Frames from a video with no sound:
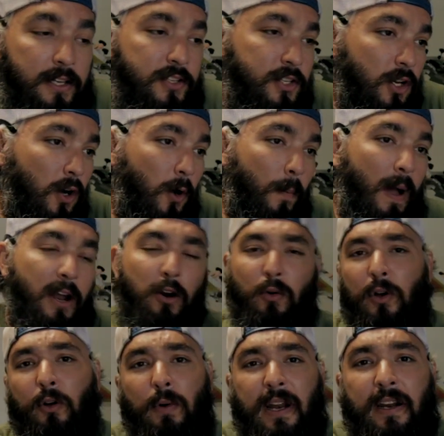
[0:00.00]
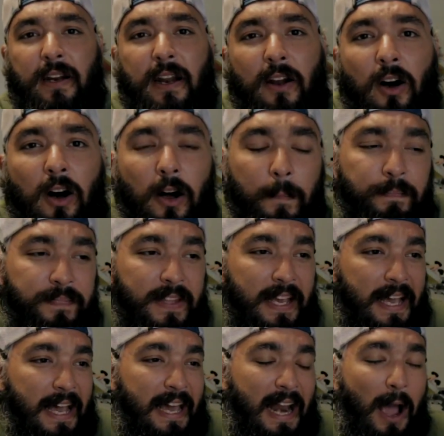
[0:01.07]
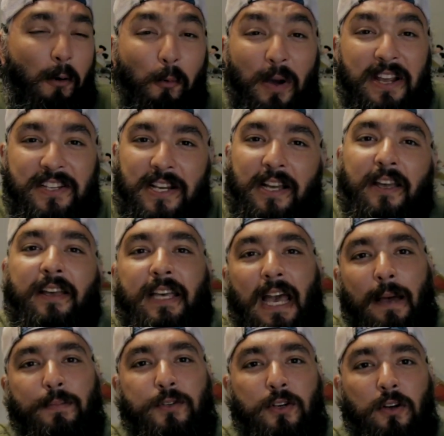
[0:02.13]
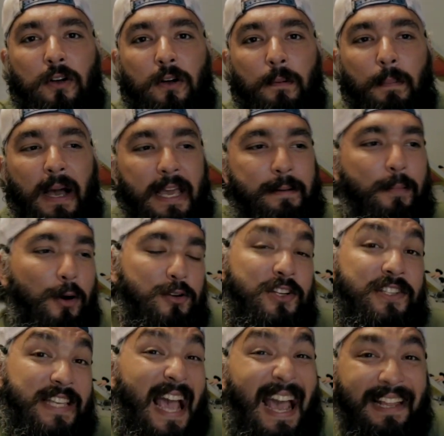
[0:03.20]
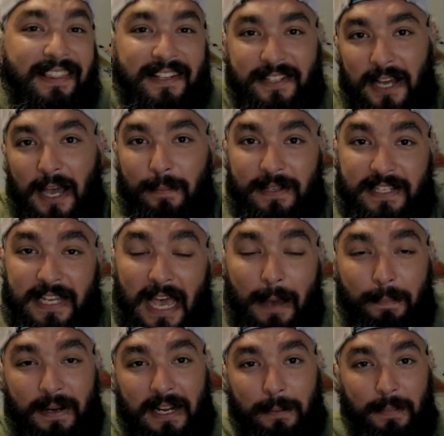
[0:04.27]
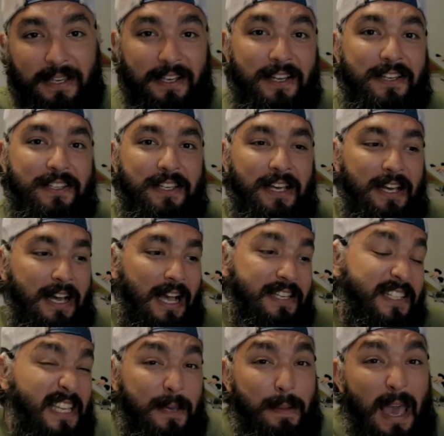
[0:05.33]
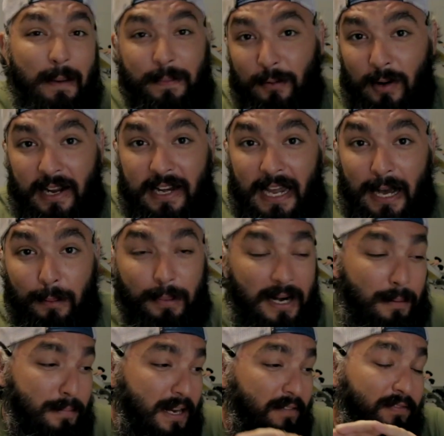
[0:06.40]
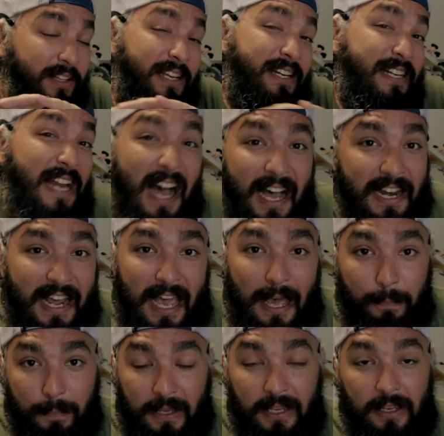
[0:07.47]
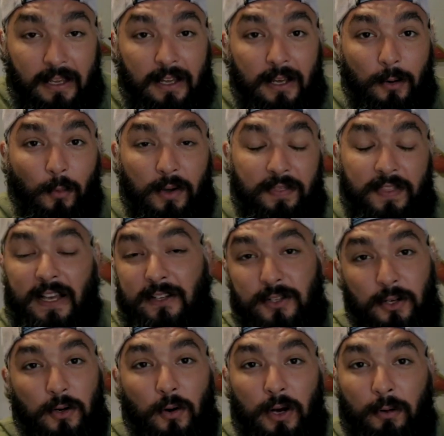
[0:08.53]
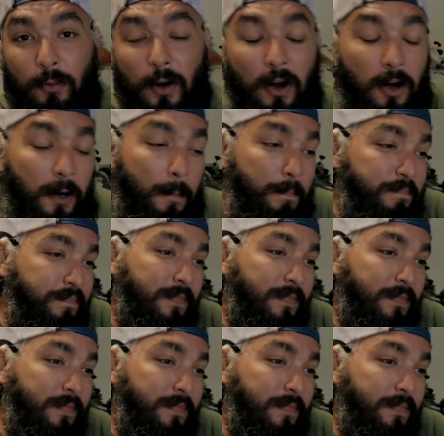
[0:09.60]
So I don't regret it at all, and I wish I could capture my emotions at the time it's happening because I seem happy right now, but I'm definitely not happy when things are going wrong.